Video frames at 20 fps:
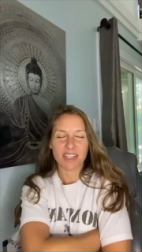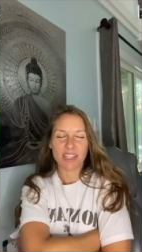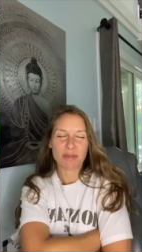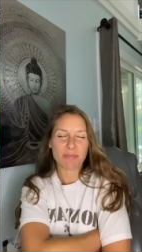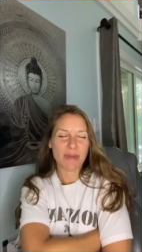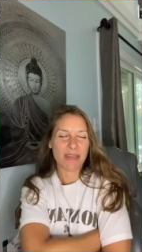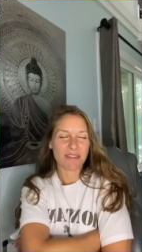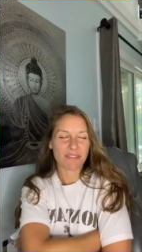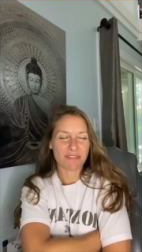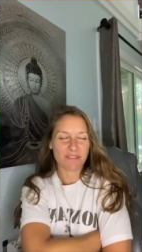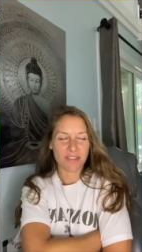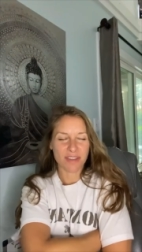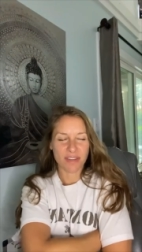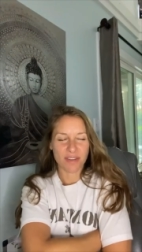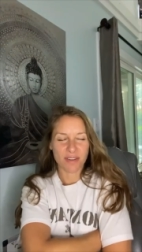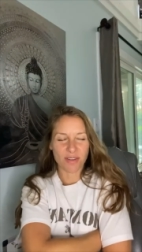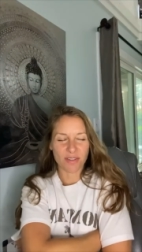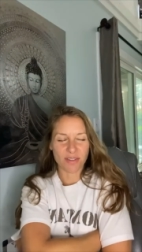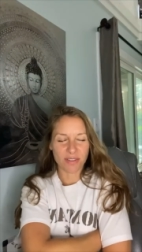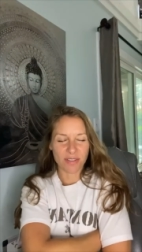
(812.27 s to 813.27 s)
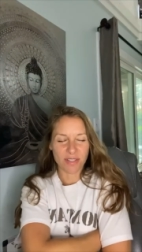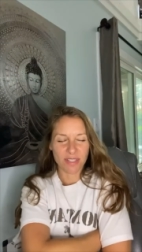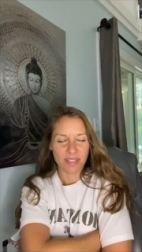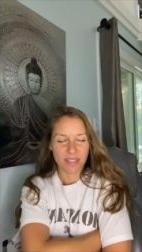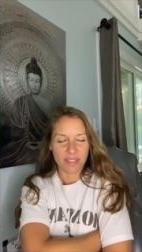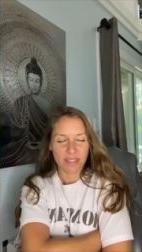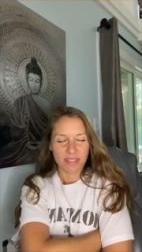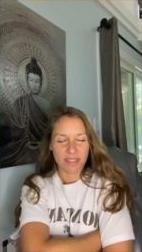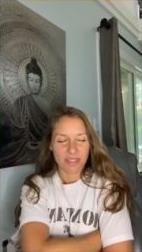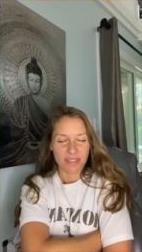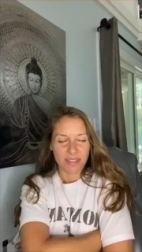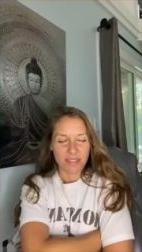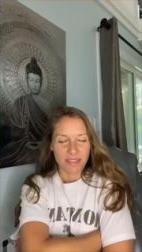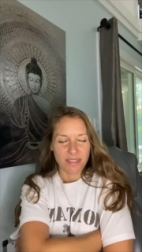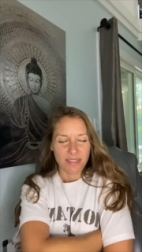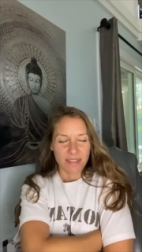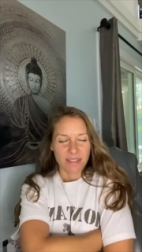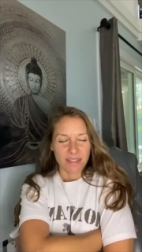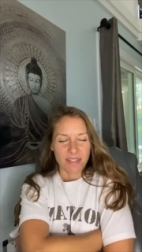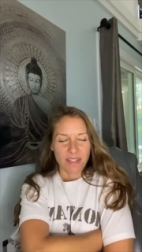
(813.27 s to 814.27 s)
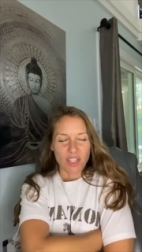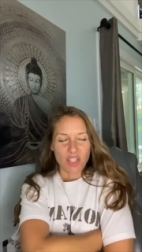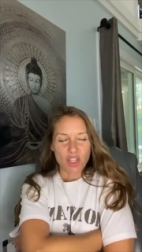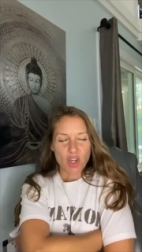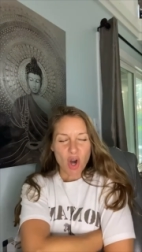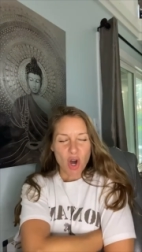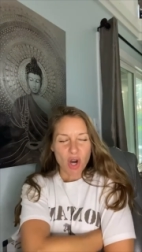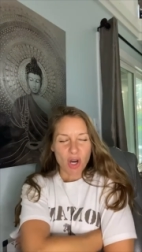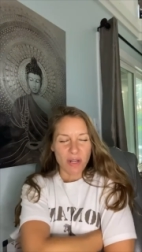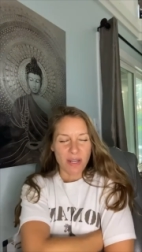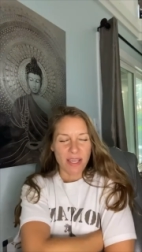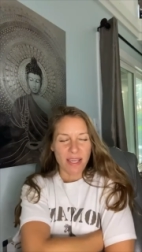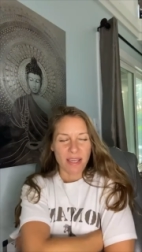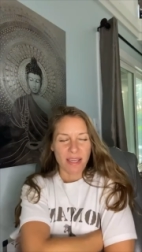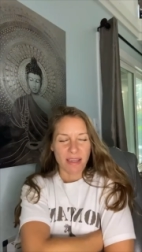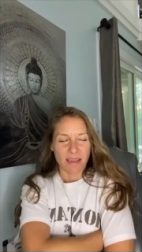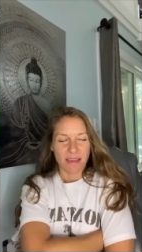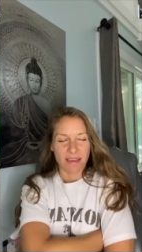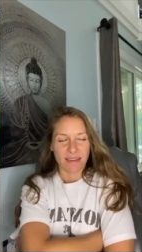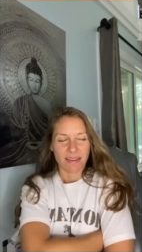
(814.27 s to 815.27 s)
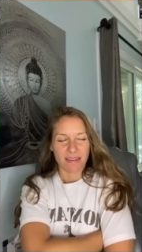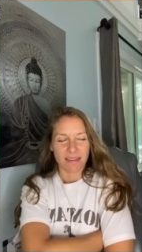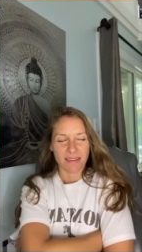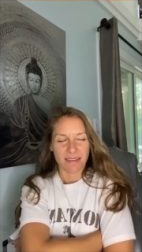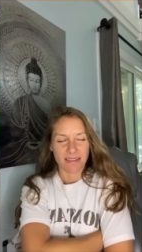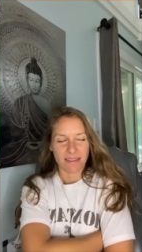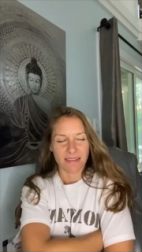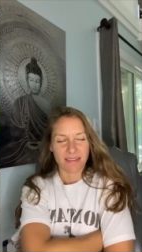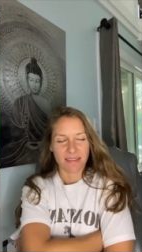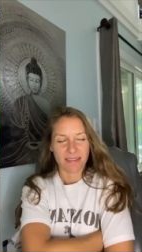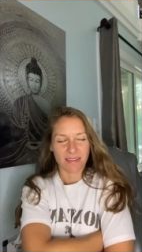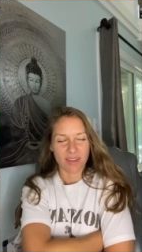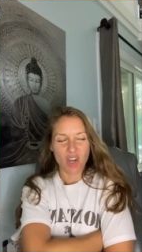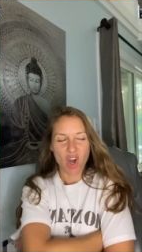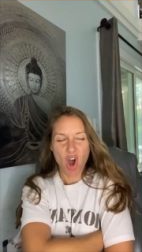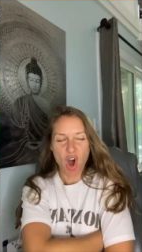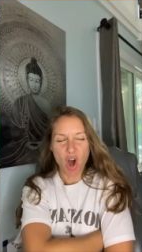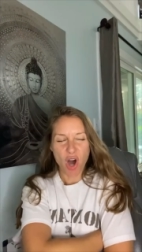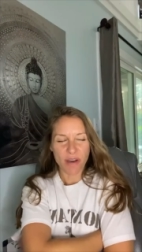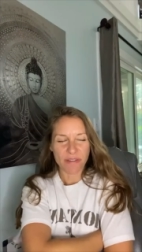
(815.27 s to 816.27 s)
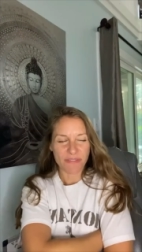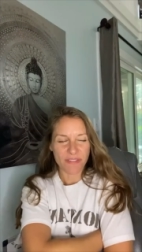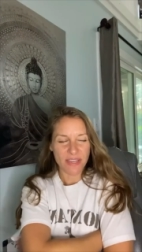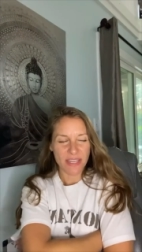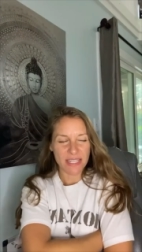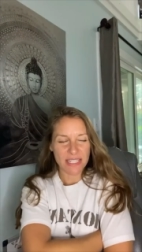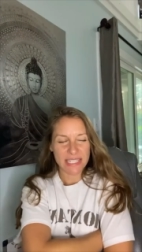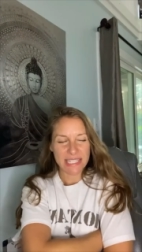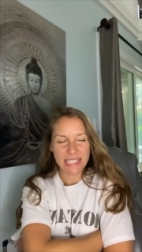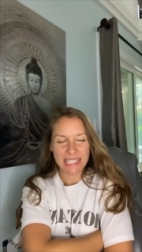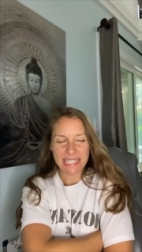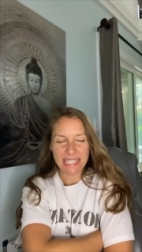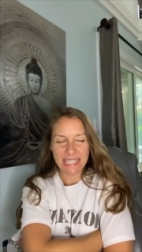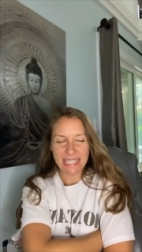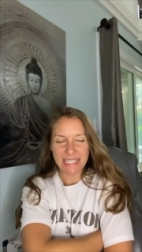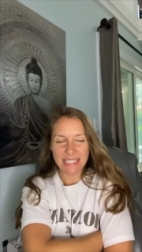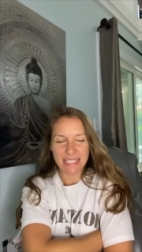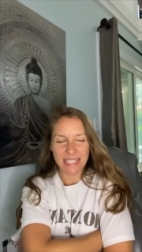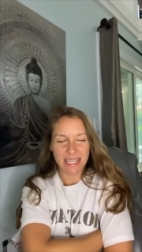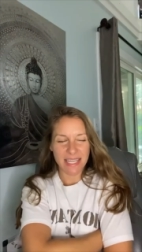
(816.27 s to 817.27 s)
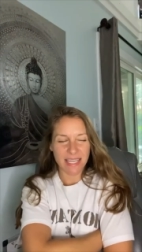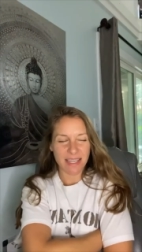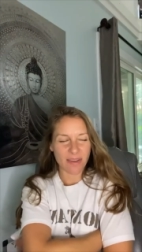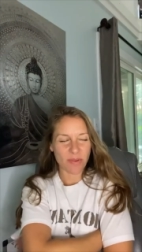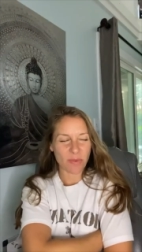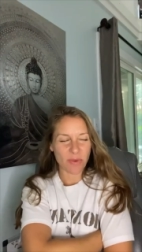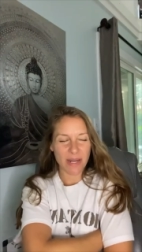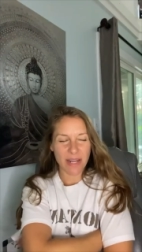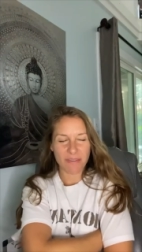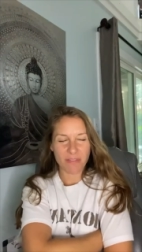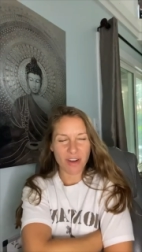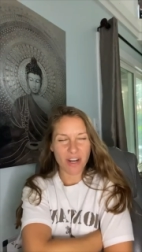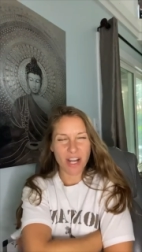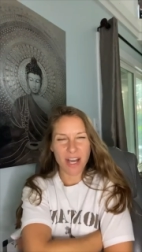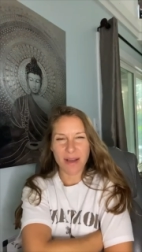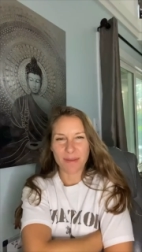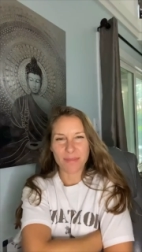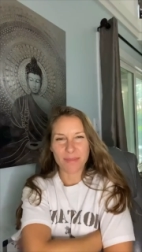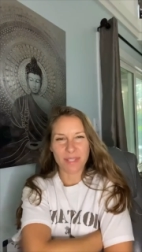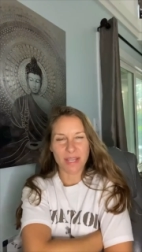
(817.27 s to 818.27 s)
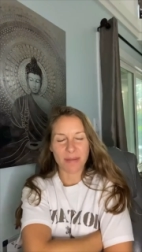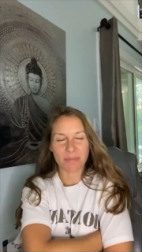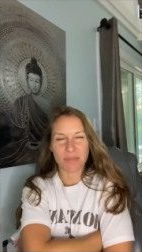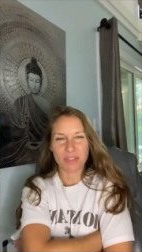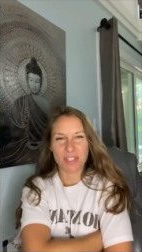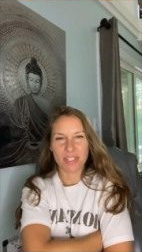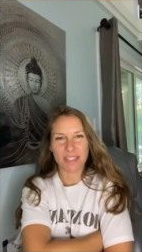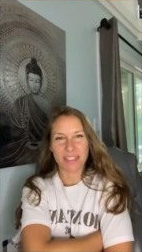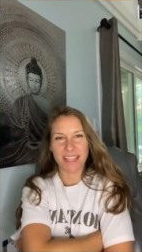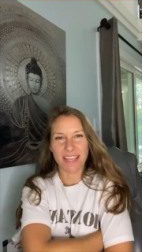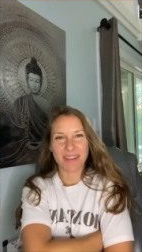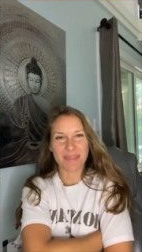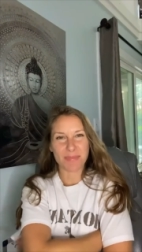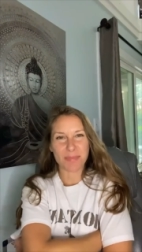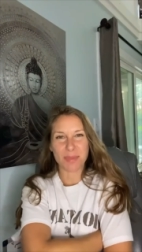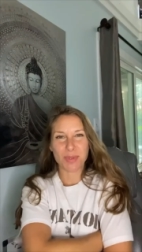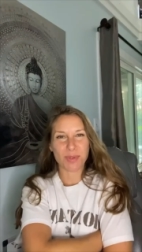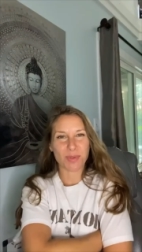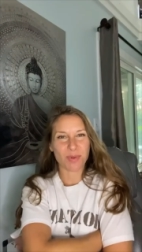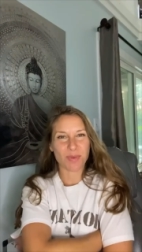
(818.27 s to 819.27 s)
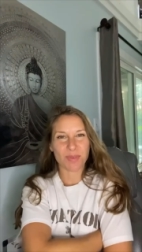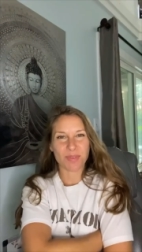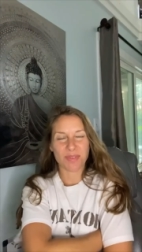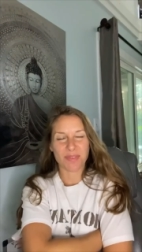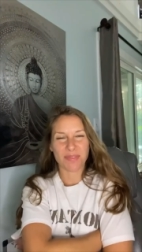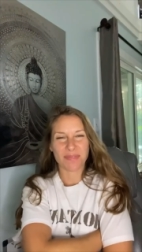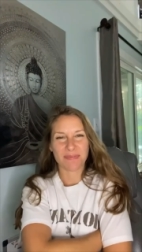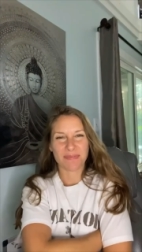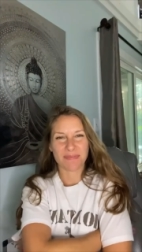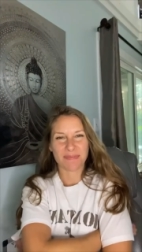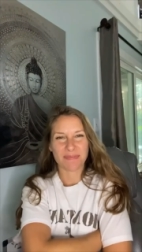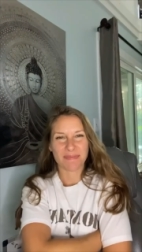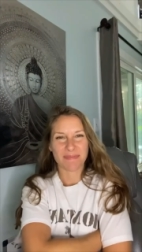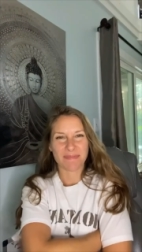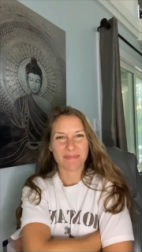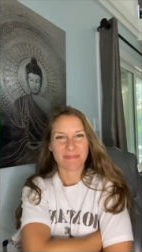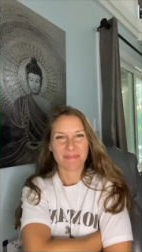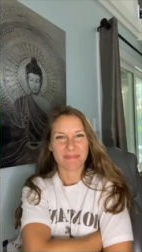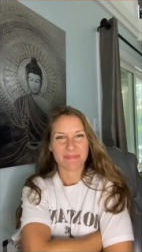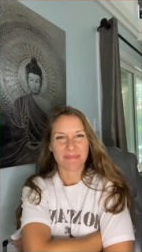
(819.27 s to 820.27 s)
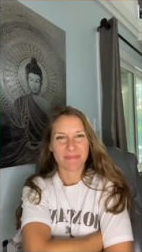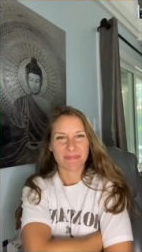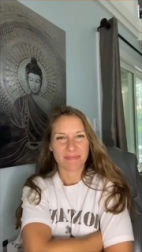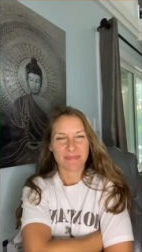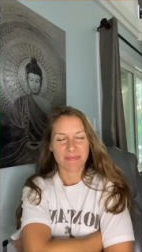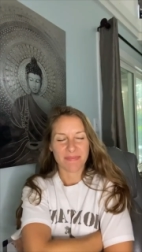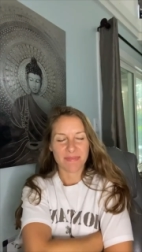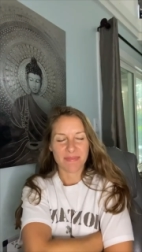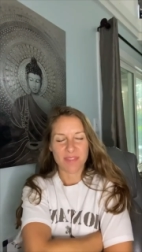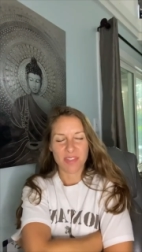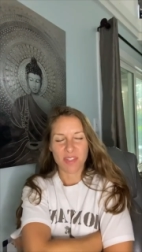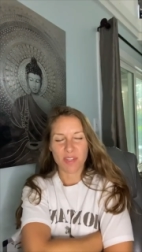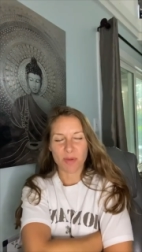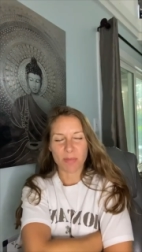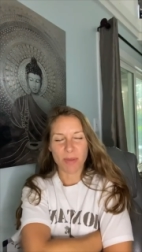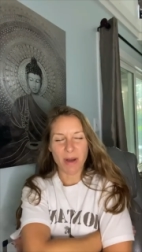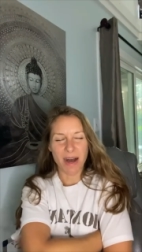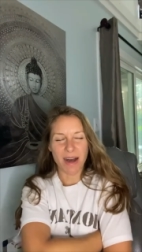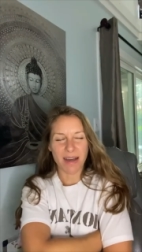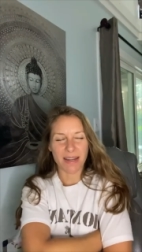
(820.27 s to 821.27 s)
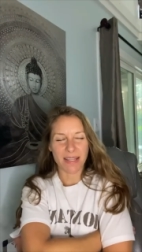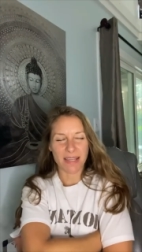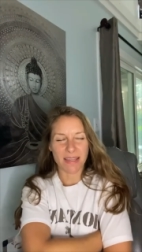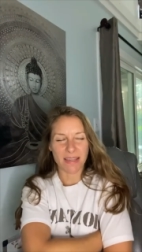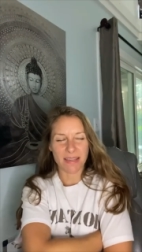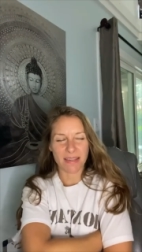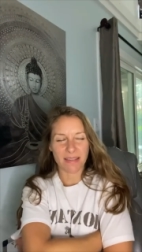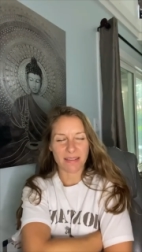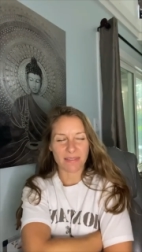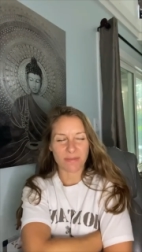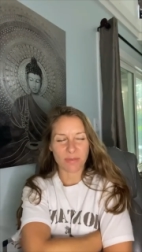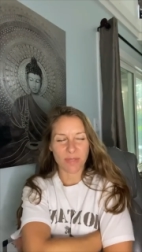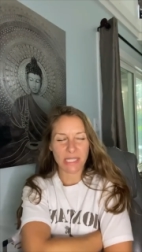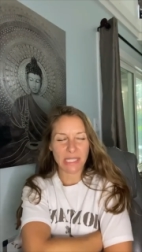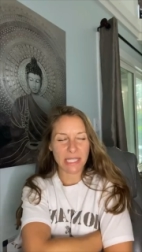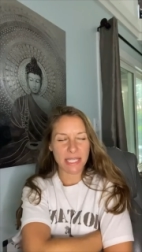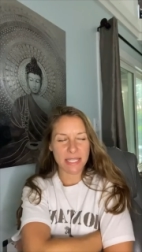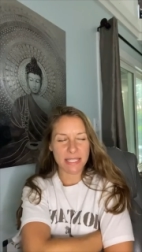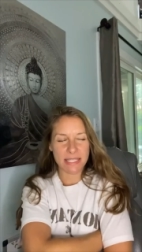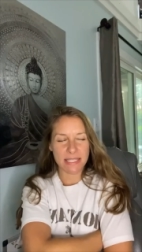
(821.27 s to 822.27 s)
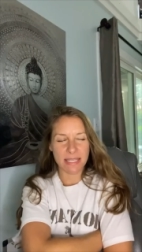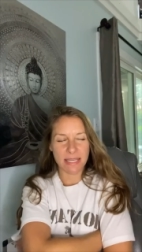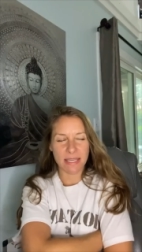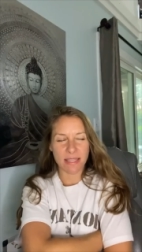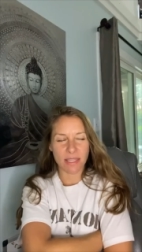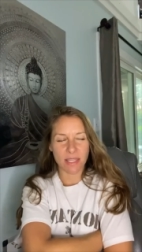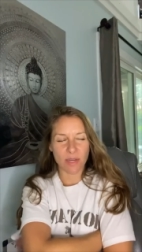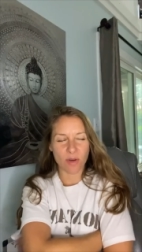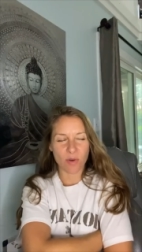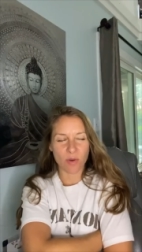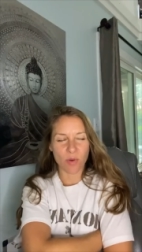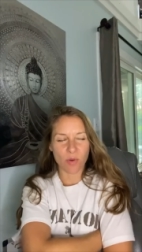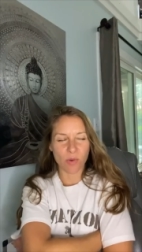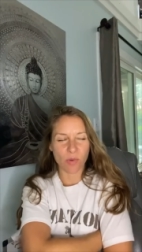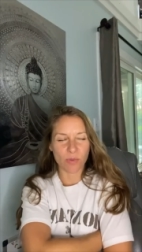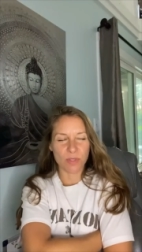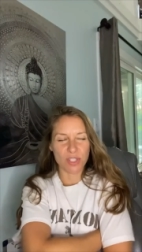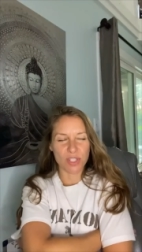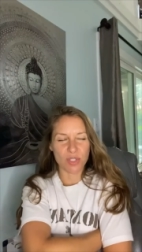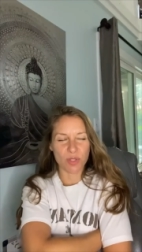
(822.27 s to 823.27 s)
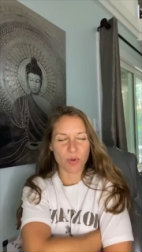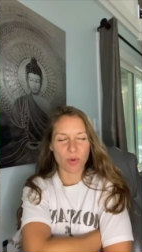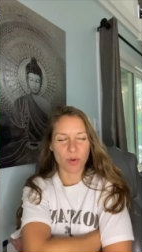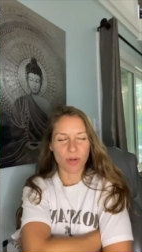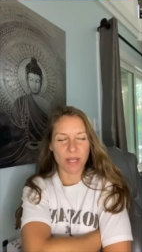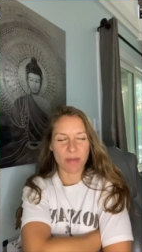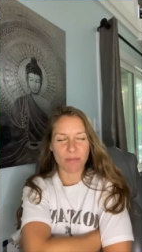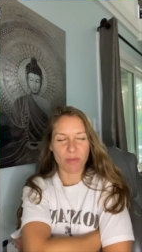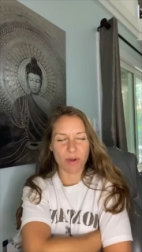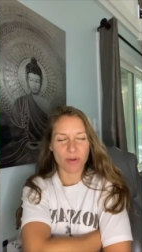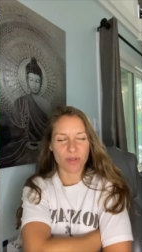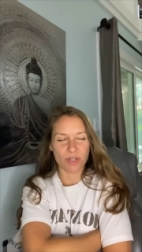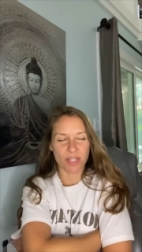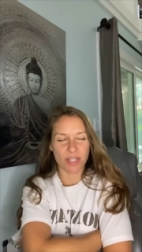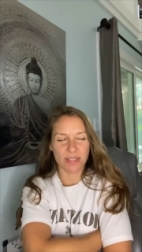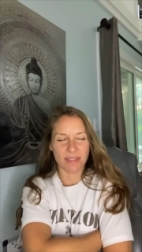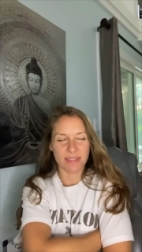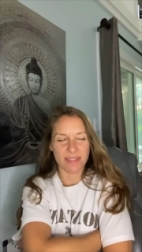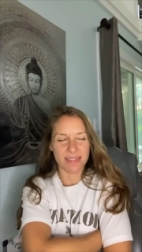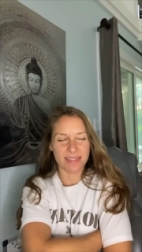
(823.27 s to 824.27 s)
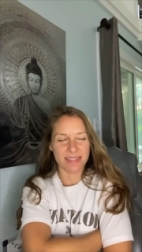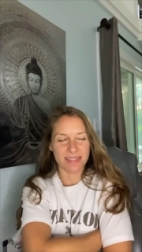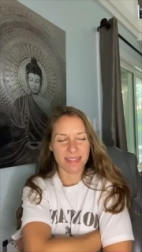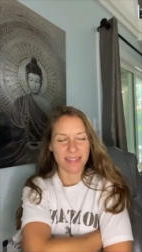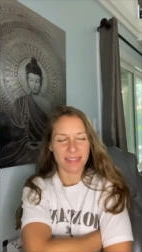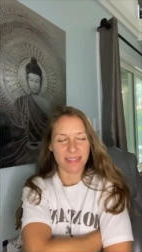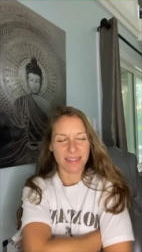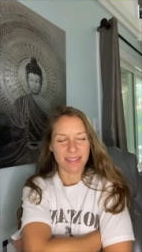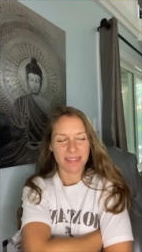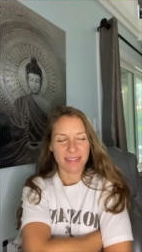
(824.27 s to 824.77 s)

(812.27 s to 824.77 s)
You may feel yawning, coughing, sneezing, whatever comes up, just let it move. It's your body releasing the old stored emotions,